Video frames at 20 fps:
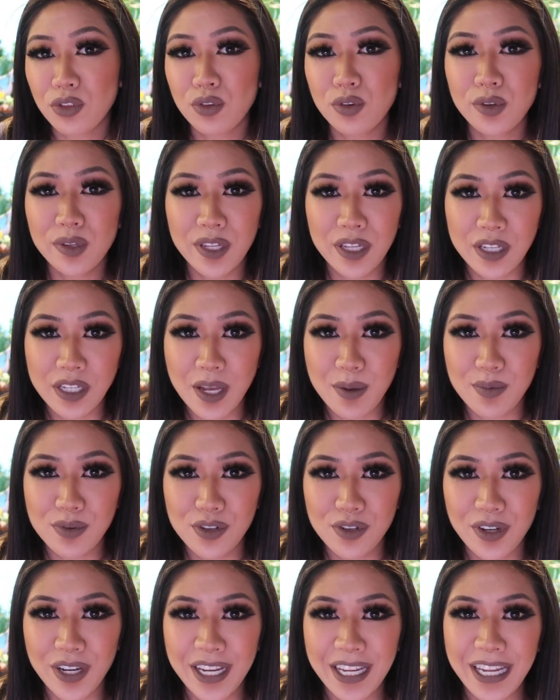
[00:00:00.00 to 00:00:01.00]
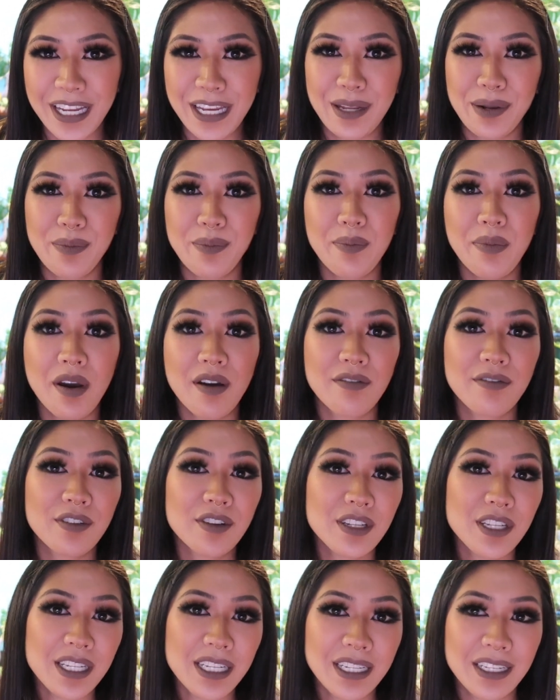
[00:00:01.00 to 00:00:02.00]
through the substrate and
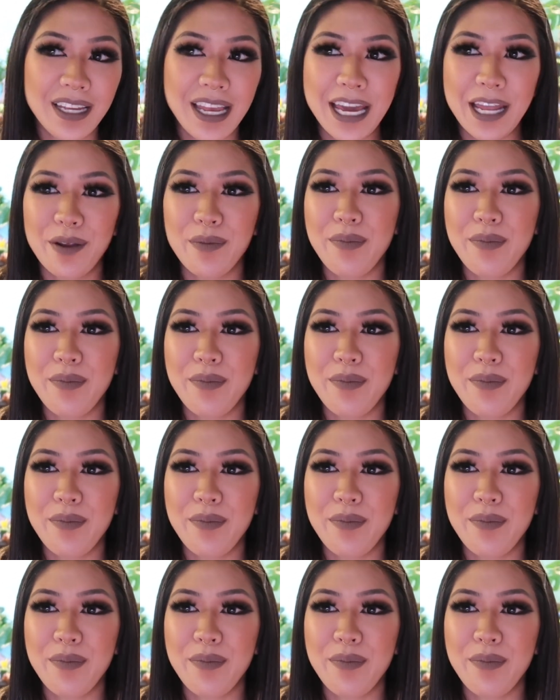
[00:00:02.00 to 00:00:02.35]
buffers it at a